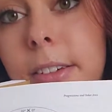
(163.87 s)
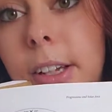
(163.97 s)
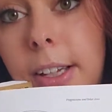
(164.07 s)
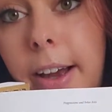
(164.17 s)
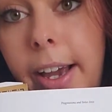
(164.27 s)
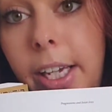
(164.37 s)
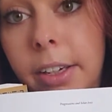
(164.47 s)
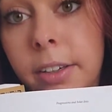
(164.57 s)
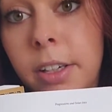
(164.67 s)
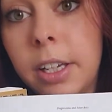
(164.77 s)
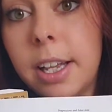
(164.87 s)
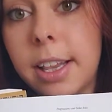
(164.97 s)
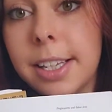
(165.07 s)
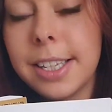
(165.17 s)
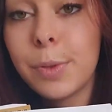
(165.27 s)
line,
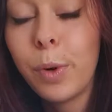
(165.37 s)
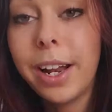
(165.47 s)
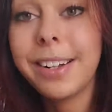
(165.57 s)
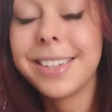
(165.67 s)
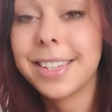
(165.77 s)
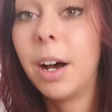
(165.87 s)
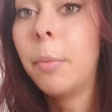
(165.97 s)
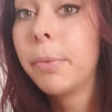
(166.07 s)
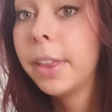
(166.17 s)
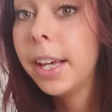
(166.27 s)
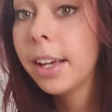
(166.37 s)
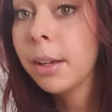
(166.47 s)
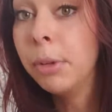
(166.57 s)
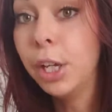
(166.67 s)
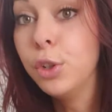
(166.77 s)
this is when
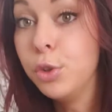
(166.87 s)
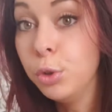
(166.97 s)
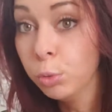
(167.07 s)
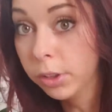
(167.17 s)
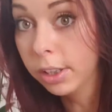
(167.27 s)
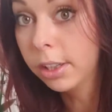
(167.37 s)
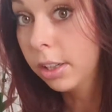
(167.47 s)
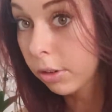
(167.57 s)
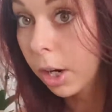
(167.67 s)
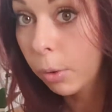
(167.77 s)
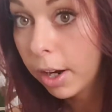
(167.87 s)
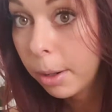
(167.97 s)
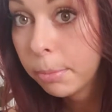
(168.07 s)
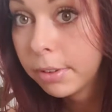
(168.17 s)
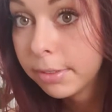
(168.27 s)
something made you really grow
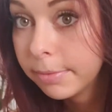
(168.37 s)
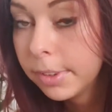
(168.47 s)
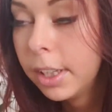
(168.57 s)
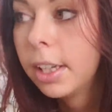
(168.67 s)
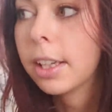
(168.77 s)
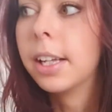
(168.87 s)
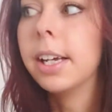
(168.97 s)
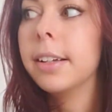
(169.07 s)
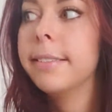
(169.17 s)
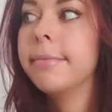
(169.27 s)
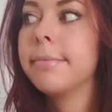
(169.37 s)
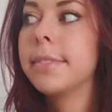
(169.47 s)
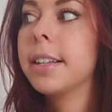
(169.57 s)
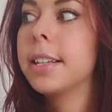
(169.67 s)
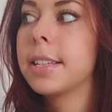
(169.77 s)
up. Like,
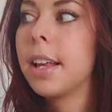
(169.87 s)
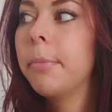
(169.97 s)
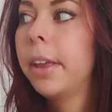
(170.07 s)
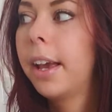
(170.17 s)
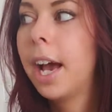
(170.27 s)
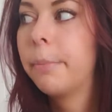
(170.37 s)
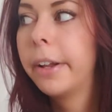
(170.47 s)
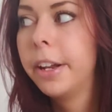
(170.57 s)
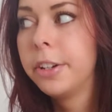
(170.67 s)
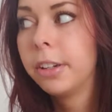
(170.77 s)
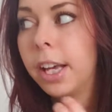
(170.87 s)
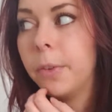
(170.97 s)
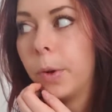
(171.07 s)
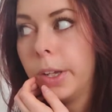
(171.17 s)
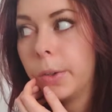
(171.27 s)
something happened in your
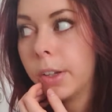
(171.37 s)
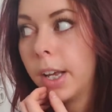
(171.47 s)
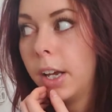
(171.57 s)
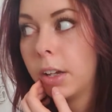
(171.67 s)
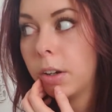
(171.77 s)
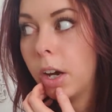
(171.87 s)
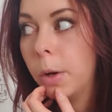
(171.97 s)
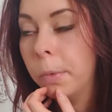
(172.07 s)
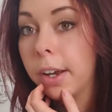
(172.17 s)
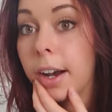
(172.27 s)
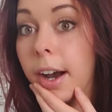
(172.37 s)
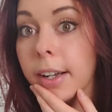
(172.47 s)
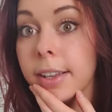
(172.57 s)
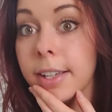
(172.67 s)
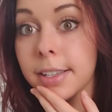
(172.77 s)
life where you were like, oh my God,
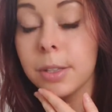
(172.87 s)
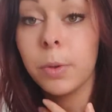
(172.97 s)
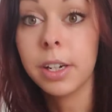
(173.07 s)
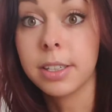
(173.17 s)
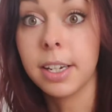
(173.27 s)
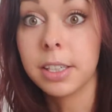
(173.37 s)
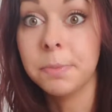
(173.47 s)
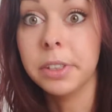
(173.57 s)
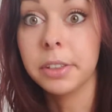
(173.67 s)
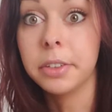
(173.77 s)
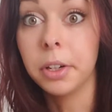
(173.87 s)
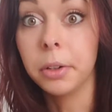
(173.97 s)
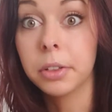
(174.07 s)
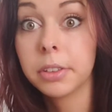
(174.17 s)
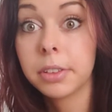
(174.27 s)
this is what it's like to be an
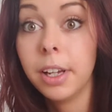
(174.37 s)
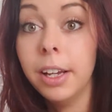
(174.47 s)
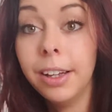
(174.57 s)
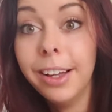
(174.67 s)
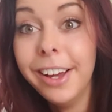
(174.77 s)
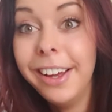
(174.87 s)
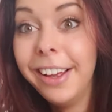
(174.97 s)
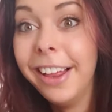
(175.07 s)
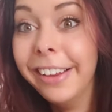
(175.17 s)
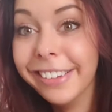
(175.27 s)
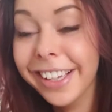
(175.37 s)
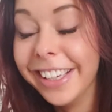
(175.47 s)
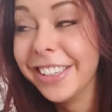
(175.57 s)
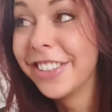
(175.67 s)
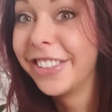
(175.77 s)
adult.
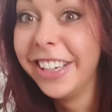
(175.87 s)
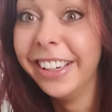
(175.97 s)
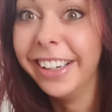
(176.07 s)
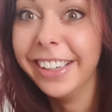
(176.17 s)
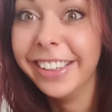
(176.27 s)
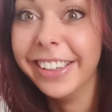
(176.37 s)
Like, shit,